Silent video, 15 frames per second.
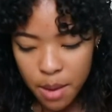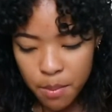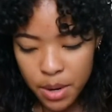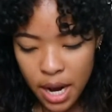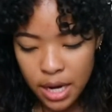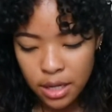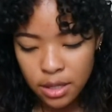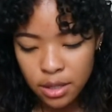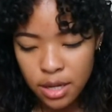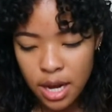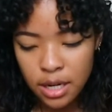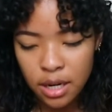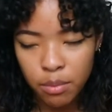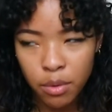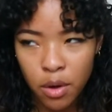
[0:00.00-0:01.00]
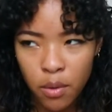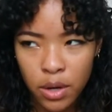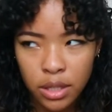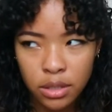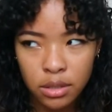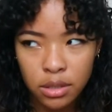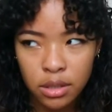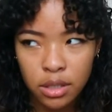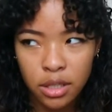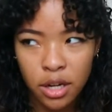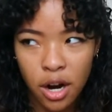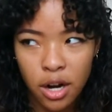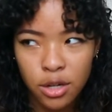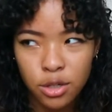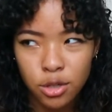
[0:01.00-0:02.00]
But I ended up going to the
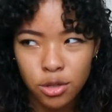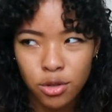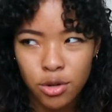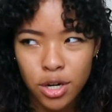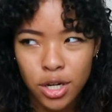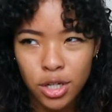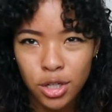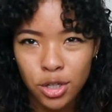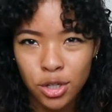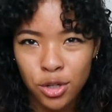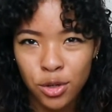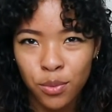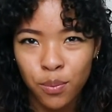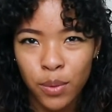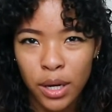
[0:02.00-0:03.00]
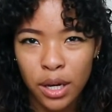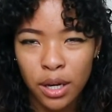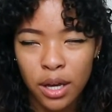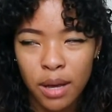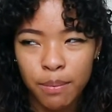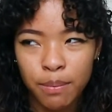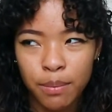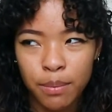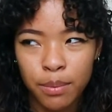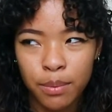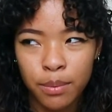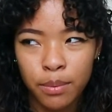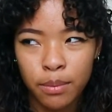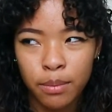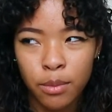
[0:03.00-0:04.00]
yarn store to pick up
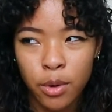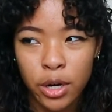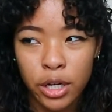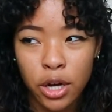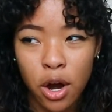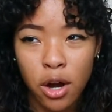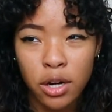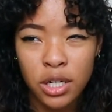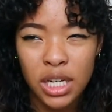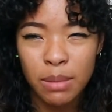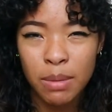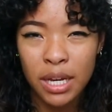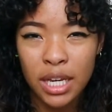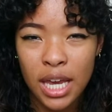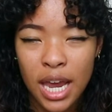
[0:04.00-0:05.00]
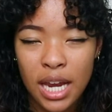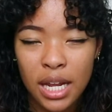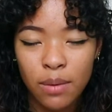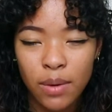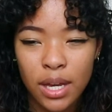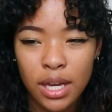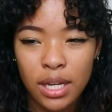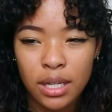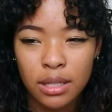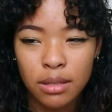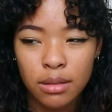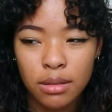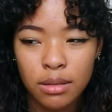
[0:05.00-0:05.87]
more yarn to make it anyways.